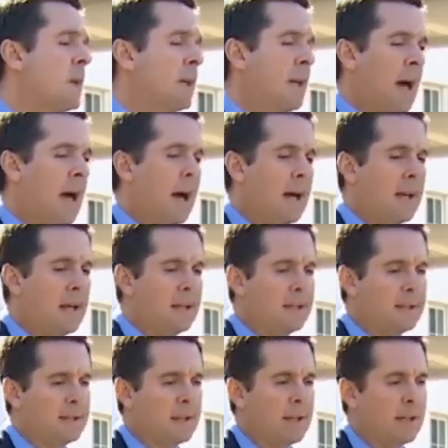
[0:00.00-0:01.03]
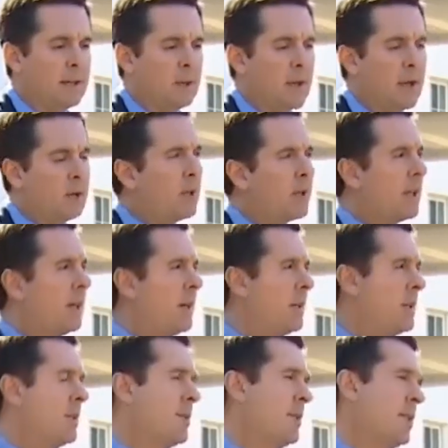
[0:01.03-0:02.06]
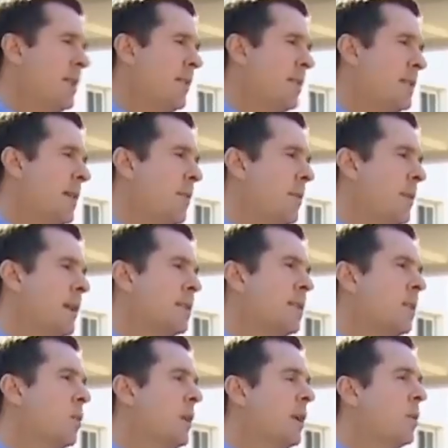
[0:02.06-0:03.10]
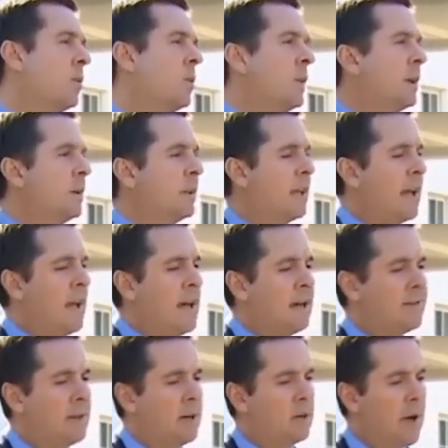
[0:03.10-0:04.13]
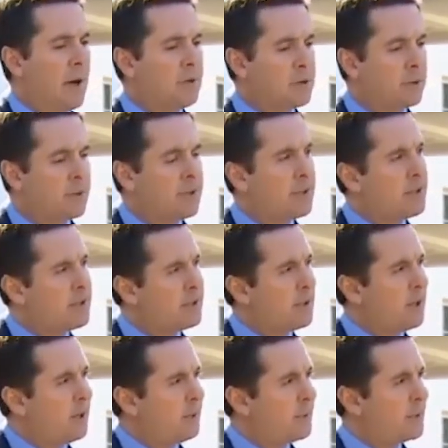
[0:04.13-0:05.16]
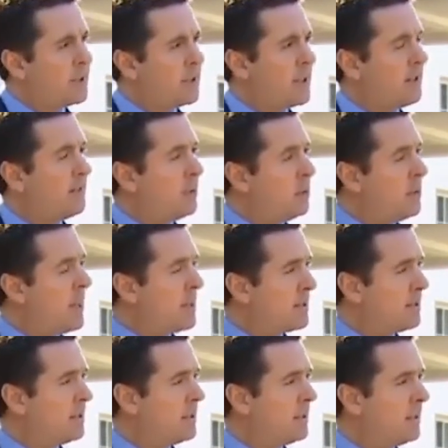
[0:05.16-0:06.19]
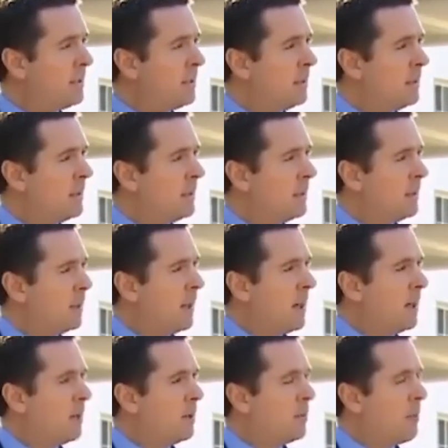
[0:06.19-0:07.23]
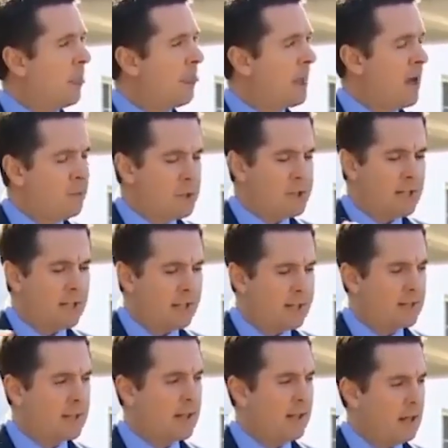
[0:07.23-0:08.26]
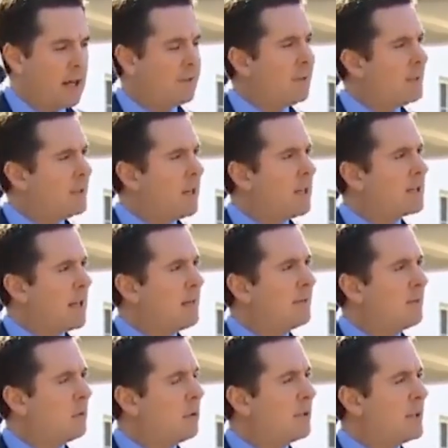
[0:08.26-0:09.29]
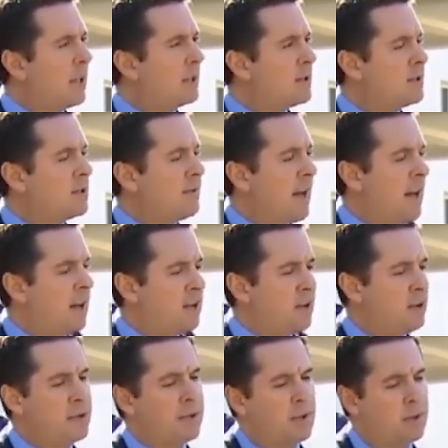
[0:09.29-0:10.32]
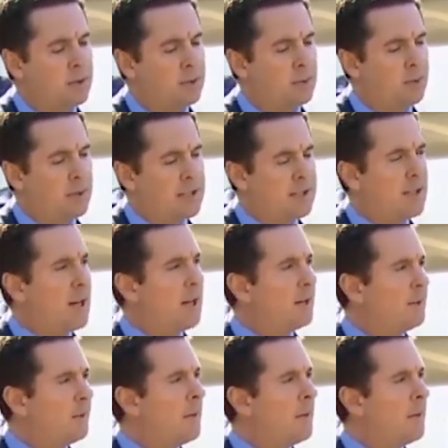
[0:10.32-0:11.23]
Yeah. Well, I don't want to get into the specifics of it because look, I was only able to see a few dozen. Of which I think a lot of it does have foreign intelligence value. So let's not.